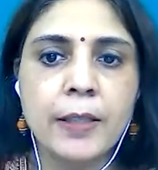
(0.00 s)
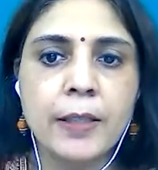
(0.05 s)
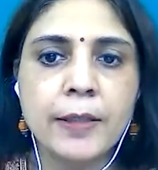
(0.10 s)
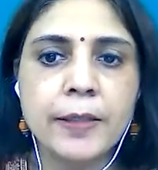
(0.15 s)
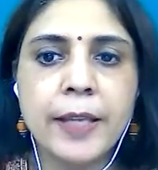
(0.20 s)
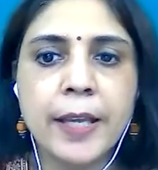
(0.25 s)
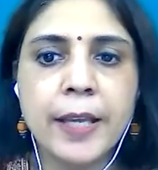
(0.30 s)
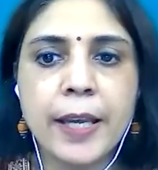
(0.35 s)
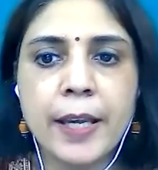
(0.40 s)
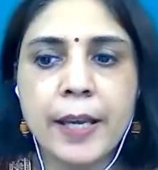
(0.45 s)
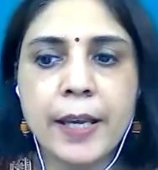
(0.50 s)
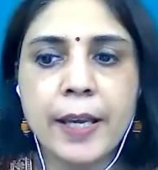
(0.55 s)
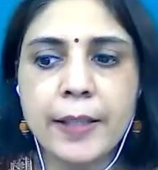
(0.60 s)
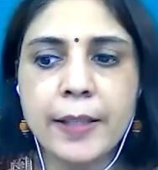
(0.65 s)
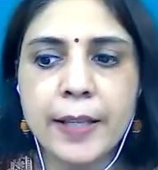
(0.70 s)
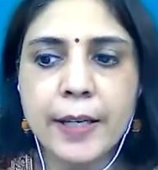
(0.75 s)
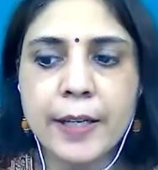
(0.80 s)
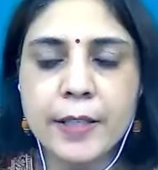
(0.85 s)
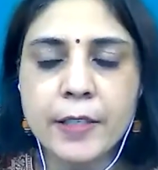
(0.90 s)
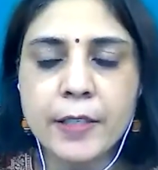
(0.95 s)
there
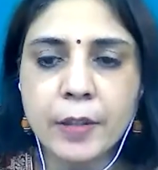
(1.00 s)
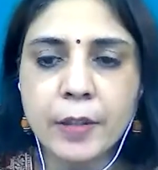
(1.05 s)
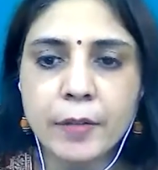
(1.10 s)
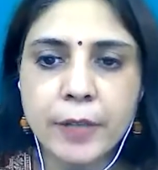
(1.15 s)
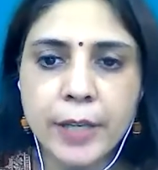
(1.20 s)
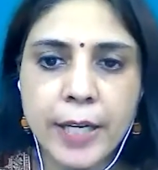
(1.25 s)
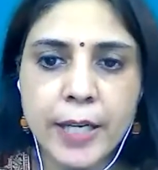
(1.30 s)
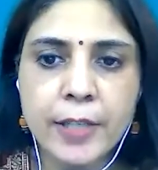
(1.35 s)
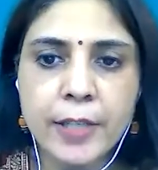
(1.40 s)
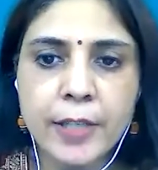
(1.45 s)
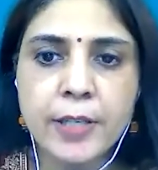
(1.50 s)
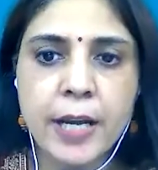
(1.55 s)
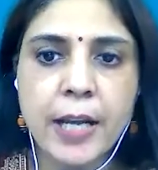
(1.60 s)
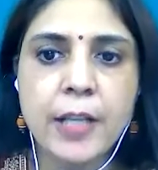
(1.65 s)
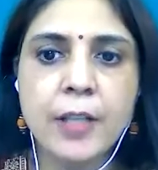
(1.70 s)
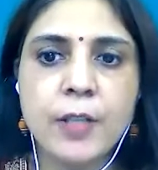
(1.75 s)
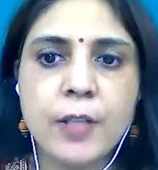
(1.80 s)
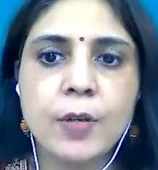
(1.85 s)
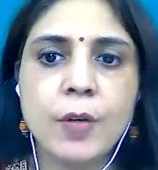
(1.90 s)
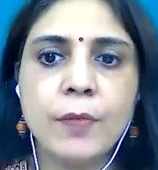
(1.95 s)
is a great
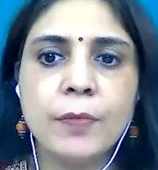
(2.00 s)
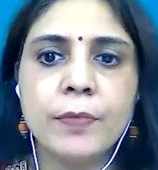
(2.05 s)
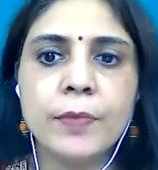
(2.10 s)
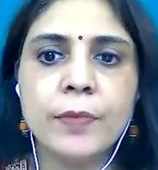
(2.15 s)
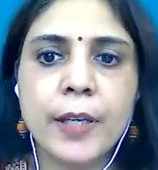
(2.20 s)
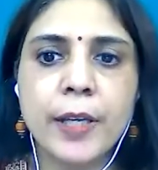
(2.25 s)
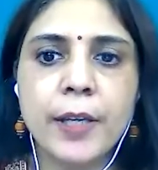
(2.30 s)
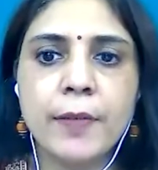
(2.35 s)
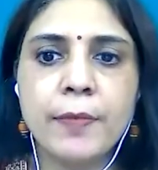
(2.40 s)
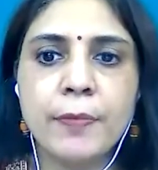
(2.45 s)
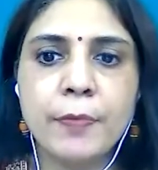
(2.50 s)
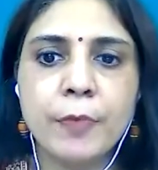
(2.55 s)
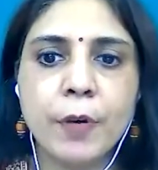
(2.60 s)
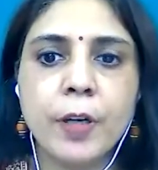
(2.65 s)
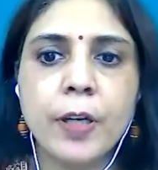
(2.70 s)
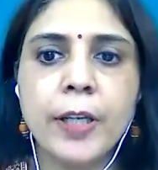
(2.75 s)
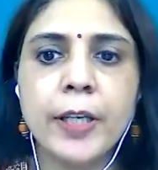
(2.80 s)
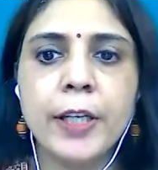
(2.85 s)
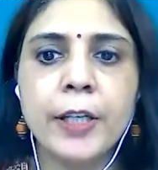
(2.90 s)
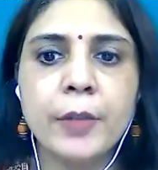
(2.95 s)
chance of they
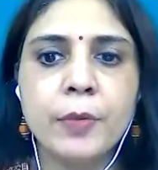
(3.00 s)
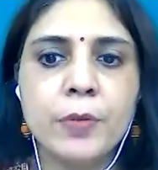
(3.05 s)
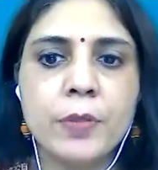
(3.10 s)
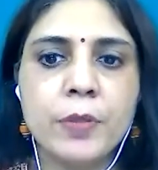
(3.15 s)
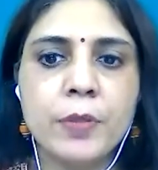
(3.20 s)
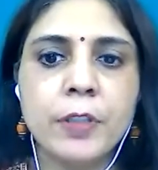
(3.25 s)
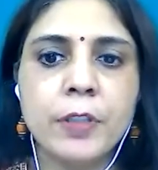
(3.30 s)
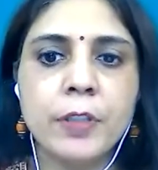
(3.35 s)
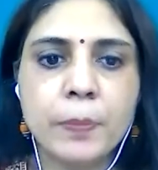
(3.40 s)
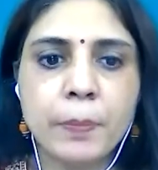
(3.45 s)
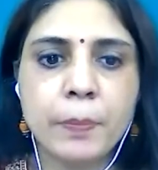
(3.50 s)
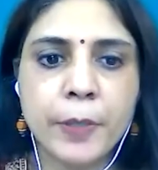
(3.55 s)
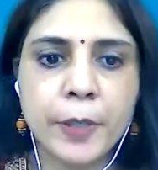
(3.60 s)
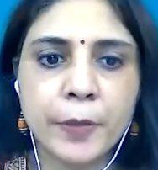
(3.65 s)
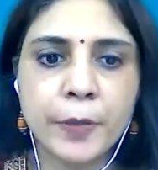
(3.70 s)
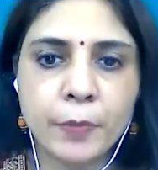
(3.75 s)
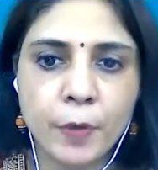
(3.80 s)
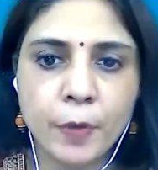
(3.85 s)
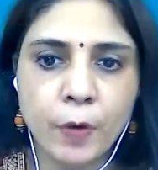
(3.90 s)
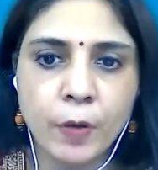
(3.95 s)
falling into certain
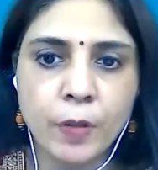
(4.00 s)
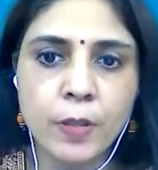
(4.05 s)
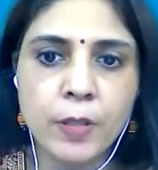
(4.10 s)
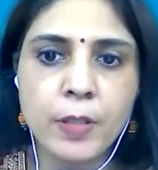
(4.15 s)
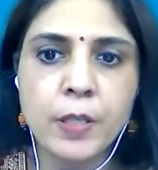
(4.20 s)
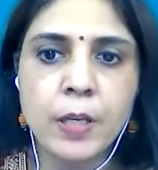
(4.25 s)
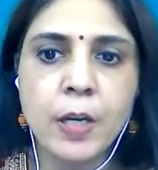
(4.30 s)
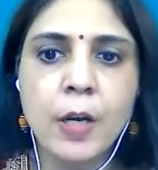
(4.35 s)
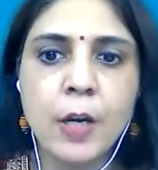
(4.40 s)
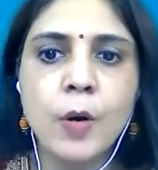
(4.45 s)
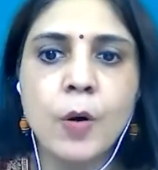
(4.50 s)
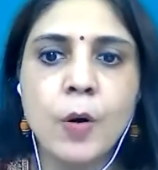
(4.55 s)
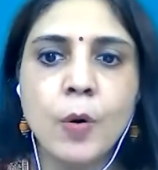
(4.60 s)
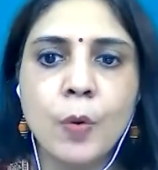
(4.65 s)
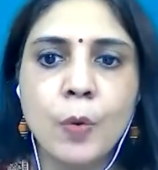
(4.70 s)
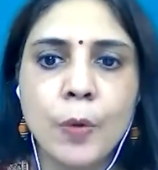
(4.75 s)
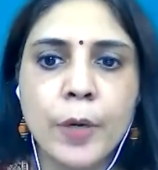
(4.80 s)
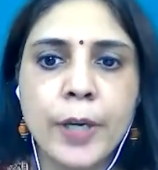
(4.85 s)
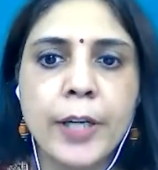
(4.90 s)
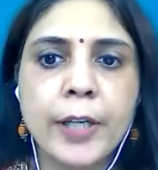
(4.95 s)
pitfalls
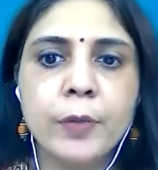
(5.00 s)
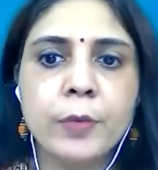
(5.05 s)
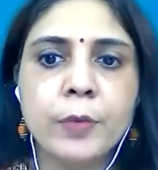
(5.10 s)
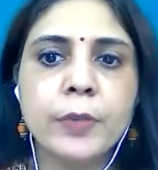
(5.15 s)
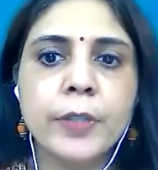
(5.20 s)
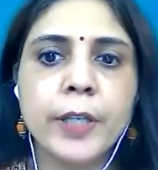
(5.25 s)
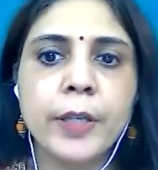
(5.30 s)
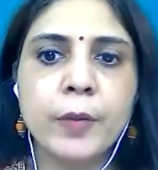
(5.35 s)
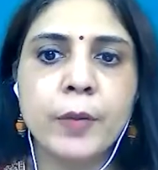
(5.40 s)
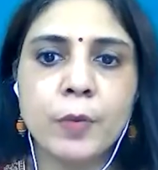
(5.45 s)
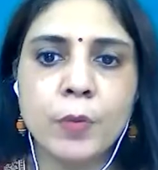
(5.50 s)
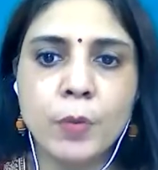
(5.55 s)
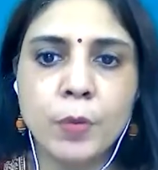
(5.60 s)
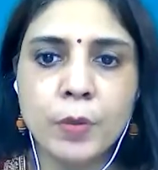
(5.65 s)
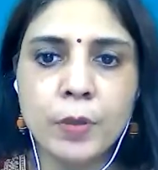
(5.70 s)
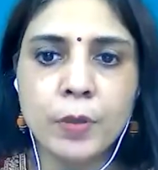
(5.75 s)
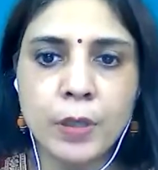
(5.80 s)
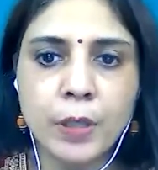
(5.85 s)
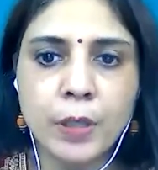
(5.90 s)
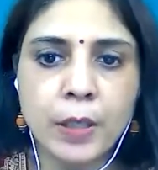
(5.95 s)
owing to their
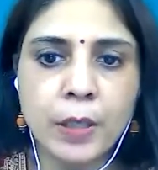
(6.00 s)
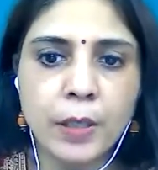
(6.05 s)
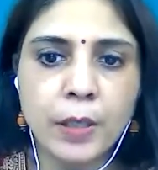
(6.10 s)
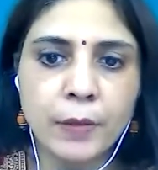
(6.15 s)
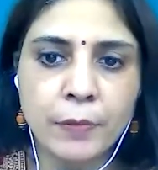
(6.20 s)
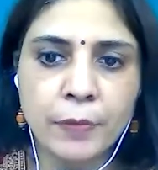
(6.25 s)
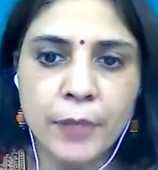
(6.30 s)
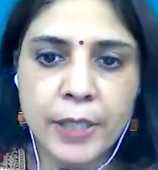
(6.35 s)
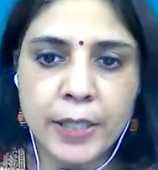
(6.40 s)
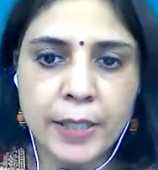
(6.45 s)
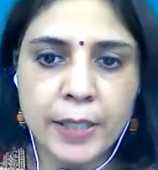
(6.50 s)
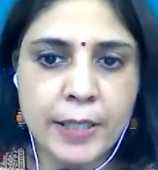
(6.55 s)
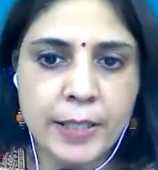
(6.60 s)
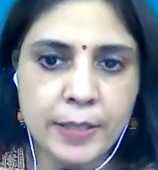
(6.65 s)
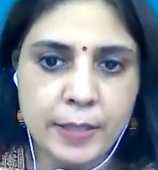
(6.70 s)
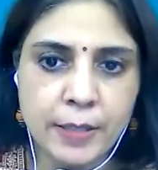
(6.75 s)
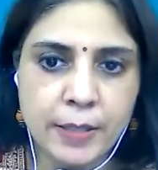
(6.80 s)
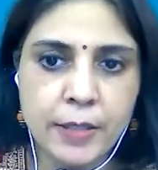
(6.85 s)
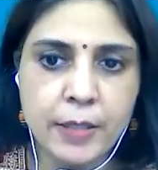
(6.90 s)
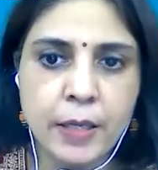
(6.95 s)
own
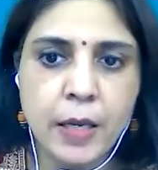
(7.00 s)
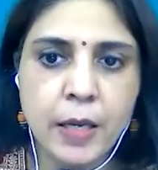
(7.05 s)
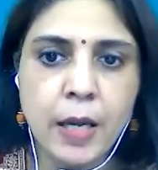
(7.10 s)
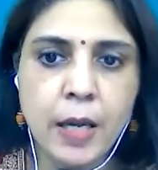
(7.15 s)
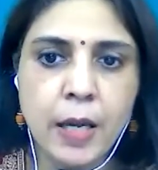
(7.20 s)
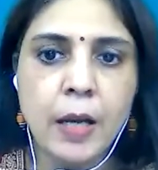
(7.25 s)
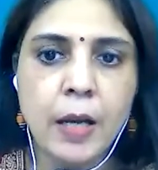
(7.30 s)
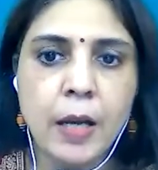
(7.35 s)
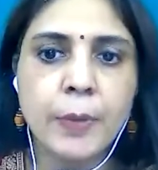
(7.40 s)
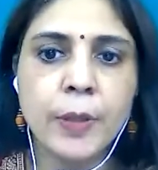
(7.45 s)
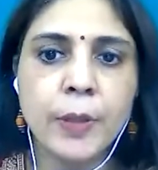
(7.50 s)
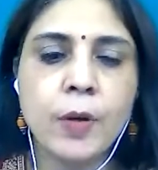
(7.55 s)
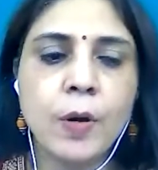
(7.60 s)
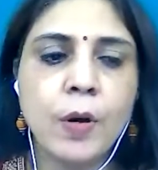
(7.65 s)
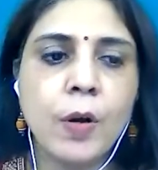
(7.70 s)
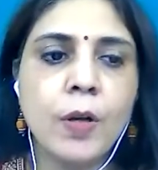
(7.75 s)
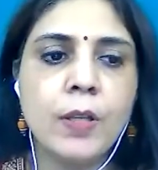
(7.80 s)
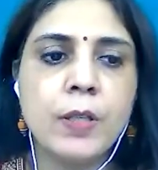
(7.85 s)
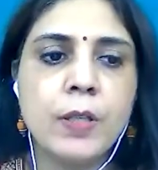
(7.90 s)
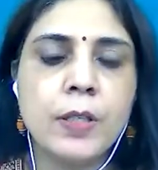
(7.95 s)
weaknesses.
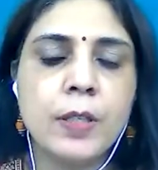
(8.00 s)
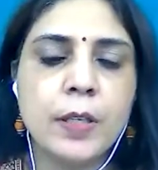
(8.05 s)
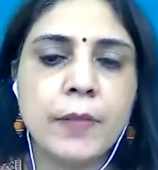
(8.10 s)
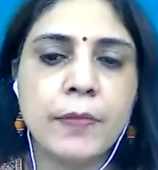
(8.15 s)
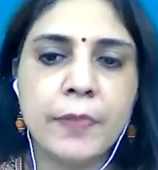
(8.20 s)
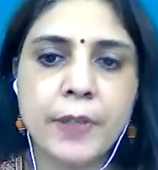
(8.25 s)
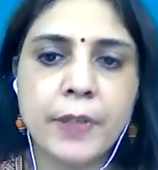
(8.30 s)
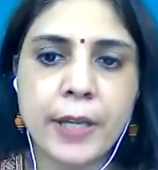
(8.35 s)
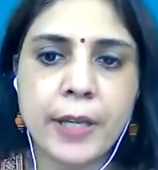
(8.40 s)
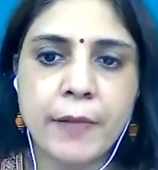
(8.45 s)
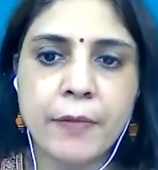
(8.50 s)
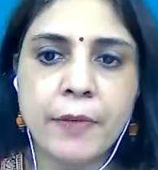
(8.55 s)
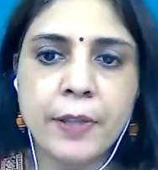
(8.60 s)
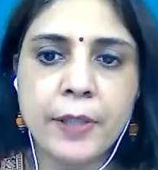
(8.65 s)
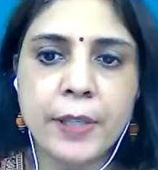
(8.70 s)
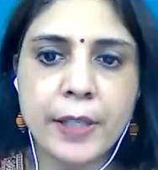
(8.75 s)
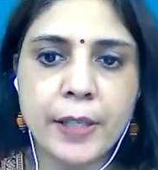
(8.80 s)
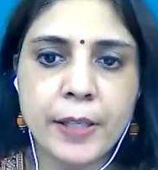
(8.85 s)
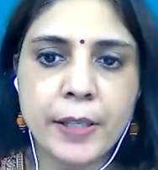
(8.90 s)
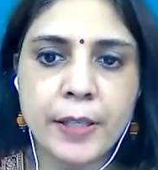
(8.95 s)
Because
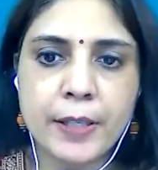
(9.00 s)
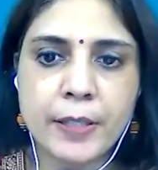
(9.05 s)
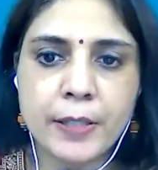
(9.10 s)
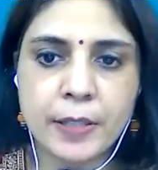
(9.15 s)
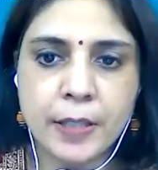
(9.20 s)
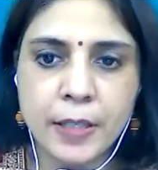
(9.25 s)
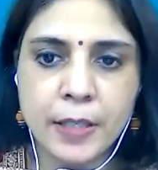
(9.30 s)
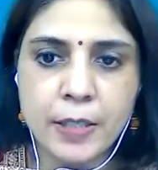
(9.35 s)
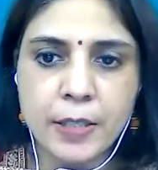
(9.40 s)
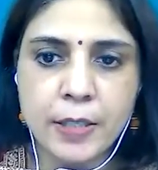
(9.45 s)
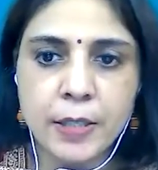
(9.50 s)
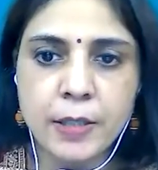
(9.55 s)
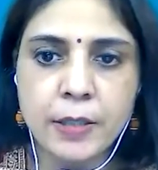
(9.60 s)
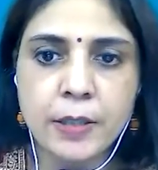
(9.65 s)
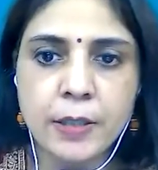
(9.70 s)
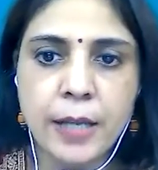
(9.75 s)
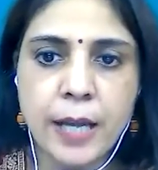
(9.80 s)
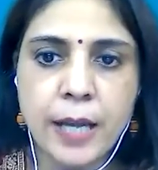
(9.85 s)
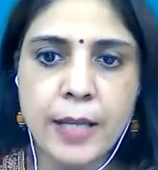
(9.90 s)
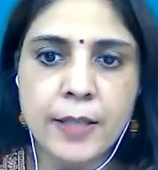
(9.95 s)
everything is
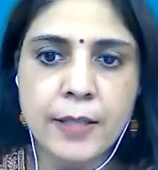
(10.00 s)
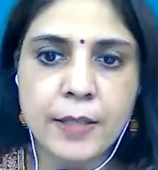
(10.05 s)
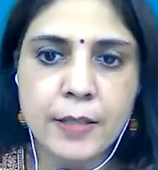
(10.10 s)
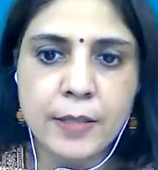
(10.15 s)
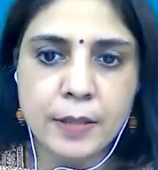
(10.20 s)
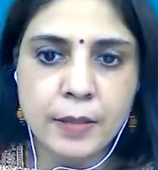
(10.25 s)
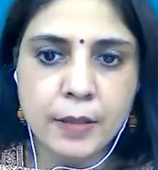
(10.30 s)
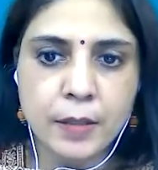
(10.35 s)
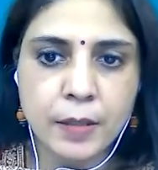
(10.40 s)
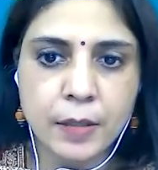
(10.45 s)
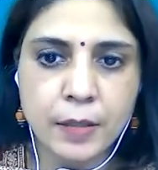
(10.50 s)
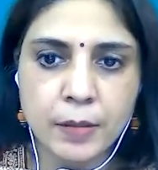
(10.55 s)
considered as